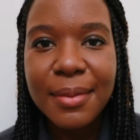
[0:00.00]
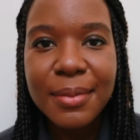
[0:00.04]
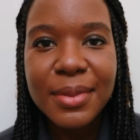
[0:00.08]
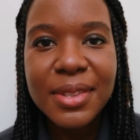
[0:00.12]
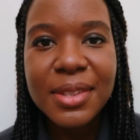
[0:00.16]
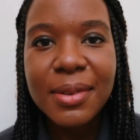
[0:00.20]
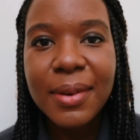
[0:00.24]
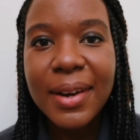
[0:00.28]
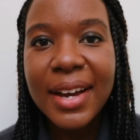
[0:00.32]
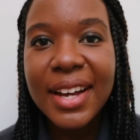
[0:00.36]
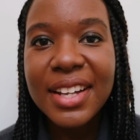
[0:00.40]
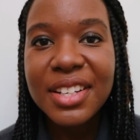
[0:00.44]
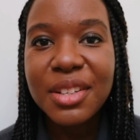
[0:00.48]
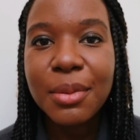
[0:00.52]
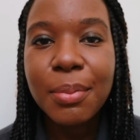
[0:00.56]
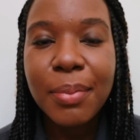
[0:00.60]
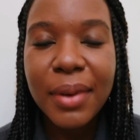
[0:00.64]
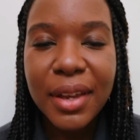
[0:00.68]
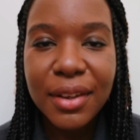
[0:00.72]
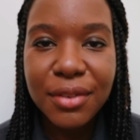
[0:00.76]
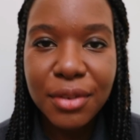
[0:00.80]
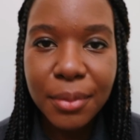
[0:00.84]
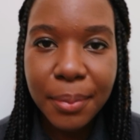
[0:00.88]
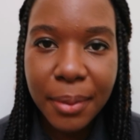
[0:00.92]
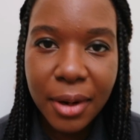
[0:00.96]
So I had to
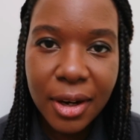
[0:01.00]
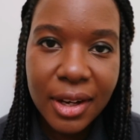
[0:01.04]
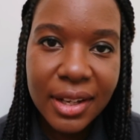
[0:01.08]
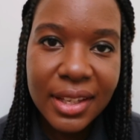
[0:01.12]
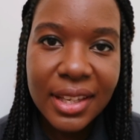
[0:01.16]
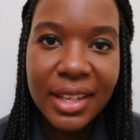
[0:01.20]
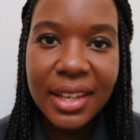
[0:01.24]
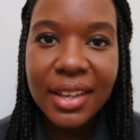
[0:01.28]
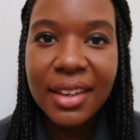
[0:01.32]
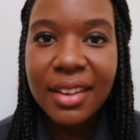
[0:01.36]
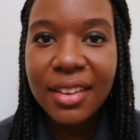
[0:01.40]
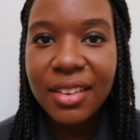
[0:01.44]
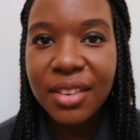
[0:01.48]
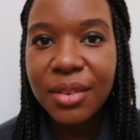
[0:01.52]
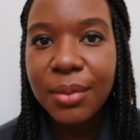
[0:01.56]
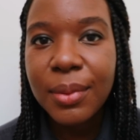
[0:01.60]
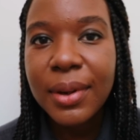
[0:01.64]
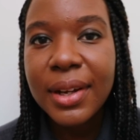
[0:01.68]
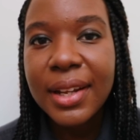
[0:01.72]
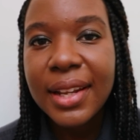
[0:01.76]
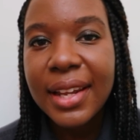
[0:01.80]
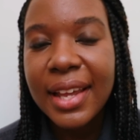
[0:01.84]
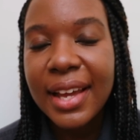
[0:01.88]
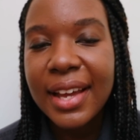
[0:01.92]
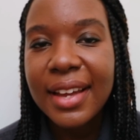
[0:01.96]
pay for parking as
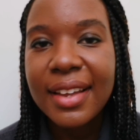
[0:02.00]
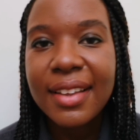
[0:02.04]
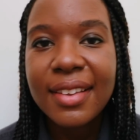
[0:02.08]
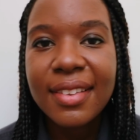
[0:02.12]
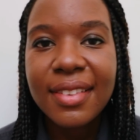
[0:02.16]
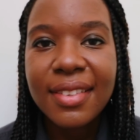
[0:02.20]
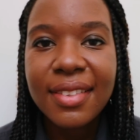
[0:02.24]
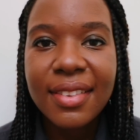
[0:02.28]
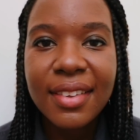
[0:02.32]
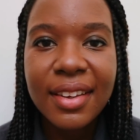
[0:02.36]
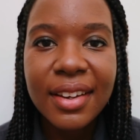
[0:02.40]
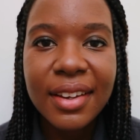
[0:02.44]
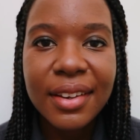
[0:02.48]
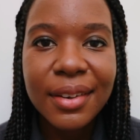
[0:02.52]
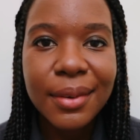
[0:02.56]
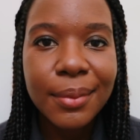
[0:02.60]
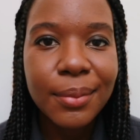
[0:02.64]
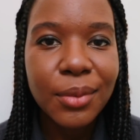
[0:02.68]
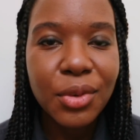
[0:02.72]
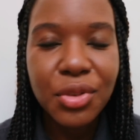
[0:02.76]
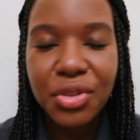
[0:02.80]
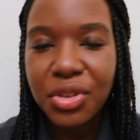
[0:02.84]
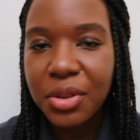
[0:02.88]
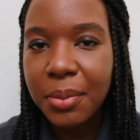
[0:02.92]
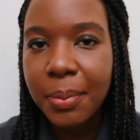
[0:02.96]
well as
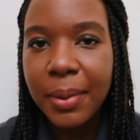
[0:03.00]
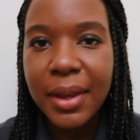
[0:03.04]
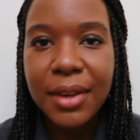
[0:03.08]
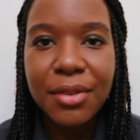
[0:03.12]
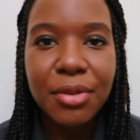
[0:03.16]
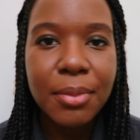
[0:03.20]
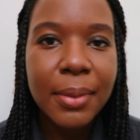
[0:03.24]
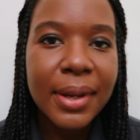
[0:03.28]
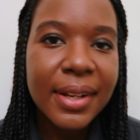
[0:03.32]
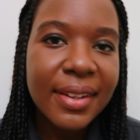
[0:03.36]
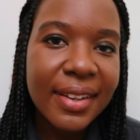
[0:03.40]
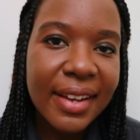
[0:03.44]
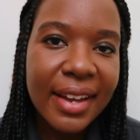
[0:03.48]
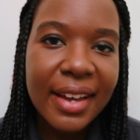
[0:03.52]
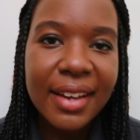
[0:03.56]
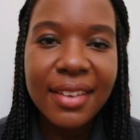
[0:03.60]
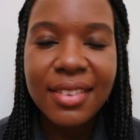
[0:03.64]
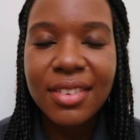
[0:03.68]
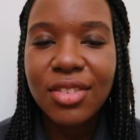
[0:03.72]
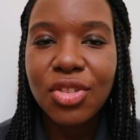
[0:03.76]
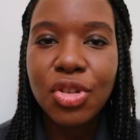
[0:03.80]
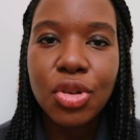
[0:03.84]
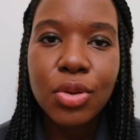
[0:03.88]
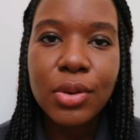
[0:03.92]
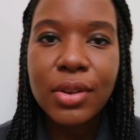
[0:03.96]
also pay for my
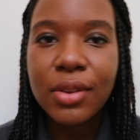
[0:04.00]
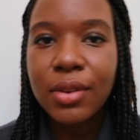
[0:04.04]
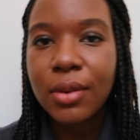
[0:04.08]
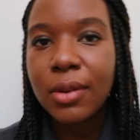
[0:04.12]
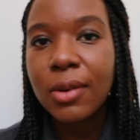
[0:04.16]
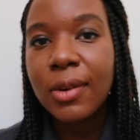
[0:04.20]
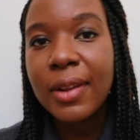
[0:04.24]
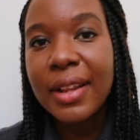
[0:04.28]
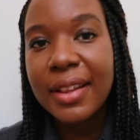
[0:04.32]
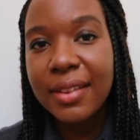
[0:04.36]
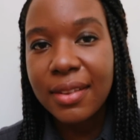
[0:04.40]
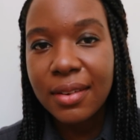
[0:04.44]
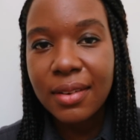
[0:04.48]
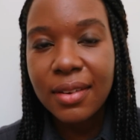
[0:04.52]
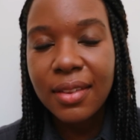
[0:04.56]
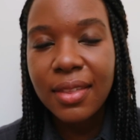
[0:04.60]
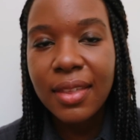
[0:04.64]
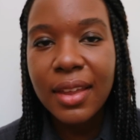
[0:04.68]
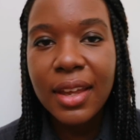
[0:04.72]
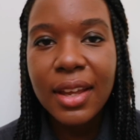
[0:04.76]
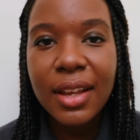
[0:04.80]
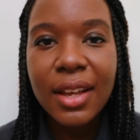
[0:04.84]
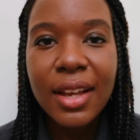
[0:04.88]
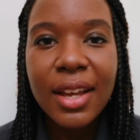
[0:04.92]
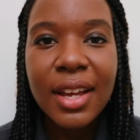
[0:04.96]
tax, insurance, all that sort of
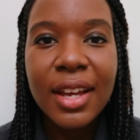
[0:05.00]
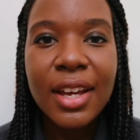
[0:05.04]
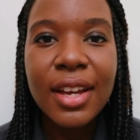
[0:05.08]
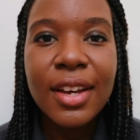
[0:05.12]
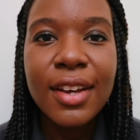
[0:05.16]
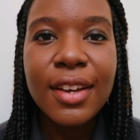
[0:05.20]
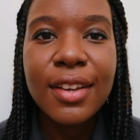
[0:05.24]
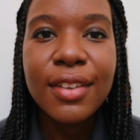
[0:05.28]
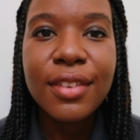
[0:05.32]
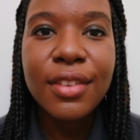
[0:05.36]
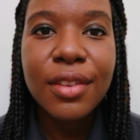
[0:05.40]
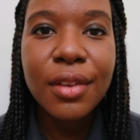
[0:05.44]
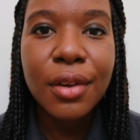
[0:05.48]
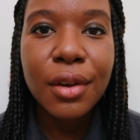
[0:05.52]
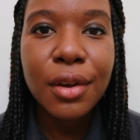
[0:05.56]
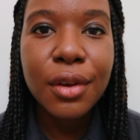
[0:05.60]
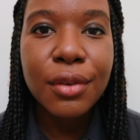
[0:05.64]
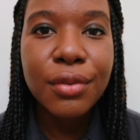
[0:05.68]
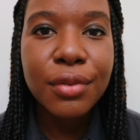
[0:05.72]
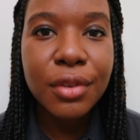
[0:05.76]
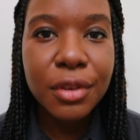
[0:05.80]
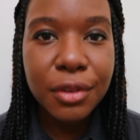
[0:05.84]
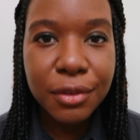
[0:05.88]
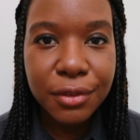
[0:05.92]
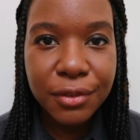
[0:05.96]
thing.
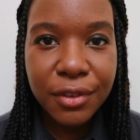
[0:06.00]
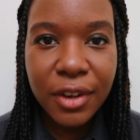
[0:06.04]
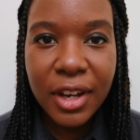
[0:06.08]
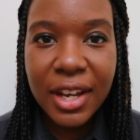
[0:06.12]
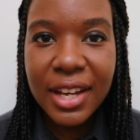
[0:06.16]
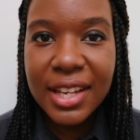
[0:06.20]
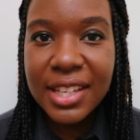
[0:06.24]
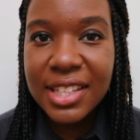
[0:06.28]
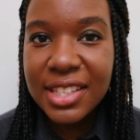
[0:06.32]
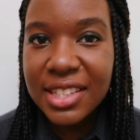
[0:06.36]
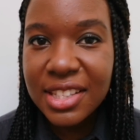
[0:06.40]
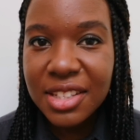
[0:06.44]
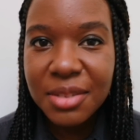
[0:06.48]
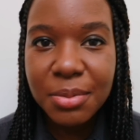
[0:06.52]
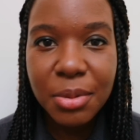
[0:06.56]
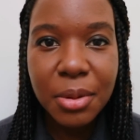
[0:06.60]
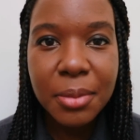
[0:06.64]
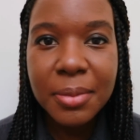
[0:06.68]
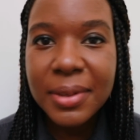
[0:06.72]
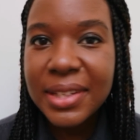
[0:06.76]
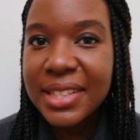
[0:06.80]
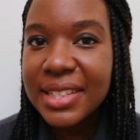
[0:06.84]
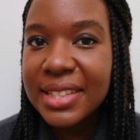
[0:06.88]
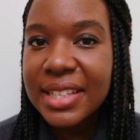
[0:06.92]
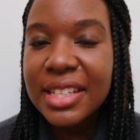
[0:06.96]
So for the first
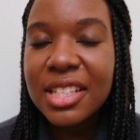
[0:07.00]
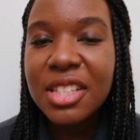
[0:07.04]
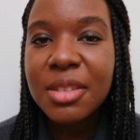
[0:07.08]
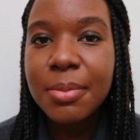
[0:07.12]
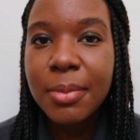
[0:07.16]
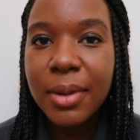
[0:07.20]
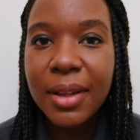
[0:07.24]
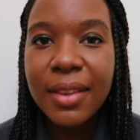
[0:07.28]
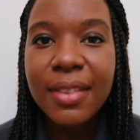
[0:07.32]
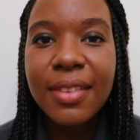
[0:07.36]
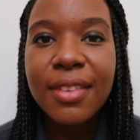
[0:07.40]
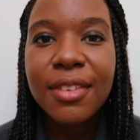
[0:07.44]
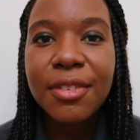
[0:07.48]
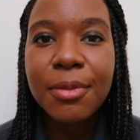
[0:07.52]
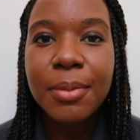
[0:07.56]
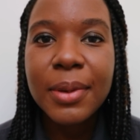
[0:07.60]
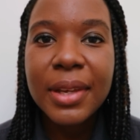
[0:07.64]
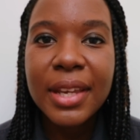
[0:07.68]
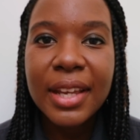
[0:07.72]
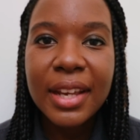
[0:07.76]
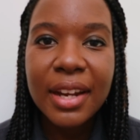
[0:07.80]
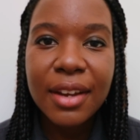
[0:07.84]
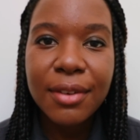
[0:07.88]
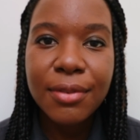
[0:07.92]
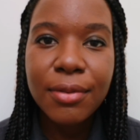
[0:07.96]
probably 6 months of
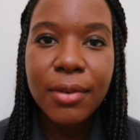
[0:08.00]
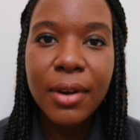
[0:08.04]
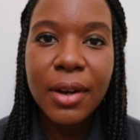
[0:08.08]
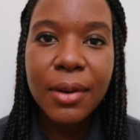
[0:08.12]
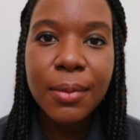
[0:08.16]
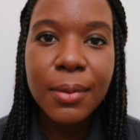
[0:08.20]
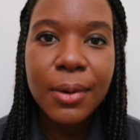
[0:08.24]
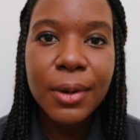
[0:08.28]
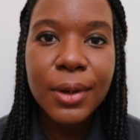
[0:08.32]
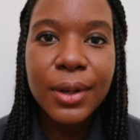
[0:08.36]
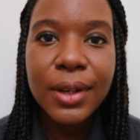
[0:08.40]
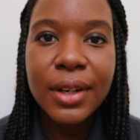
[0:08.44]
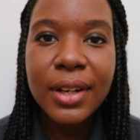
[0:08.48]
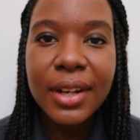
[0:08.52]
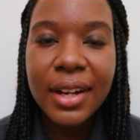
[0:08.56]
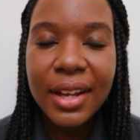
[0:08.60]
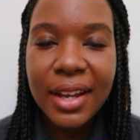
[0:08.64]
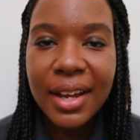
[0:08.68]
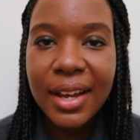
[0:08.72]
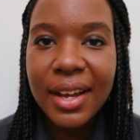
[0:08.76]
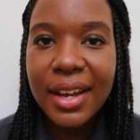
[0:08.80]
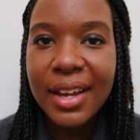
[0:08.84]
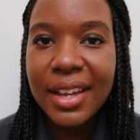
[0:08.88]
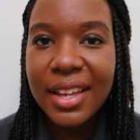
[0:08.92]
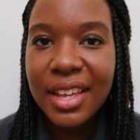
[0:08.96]
being in
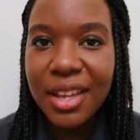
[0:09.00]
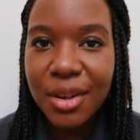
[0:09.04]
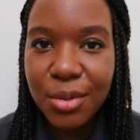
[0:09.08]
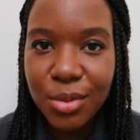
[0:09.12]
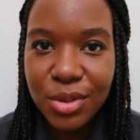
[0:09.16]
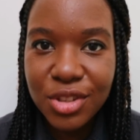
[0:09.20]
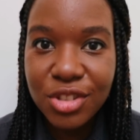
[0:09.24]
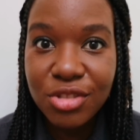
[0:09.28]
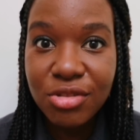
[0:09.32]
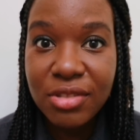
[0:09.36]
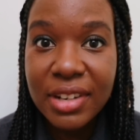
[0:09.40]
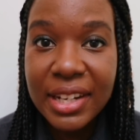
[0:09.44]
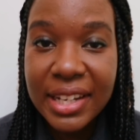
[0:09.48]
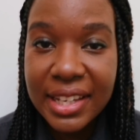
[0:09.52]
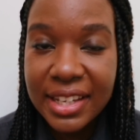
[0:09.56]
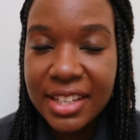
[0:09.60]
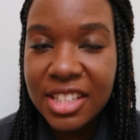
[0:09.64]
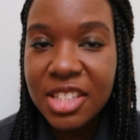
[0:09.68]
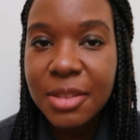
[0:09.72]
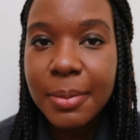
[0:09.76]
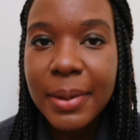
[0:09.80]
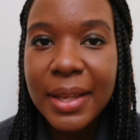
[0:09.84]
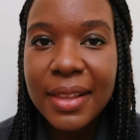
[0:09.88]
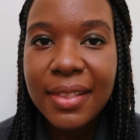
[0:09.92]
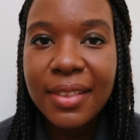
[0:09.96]
FY1, it was really
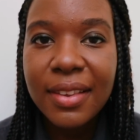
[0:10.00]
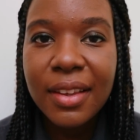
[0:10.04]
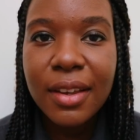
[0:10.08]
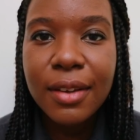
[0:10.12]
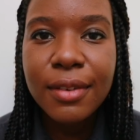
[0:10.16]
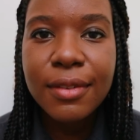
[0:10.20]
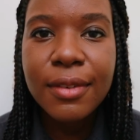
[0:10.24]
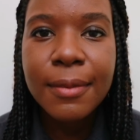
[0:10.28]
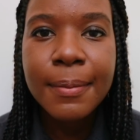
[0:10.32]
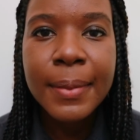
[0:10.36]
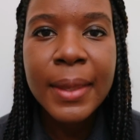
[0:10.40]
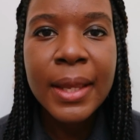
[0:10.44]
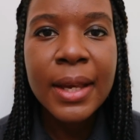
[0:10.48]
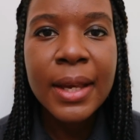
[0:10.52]
expensive.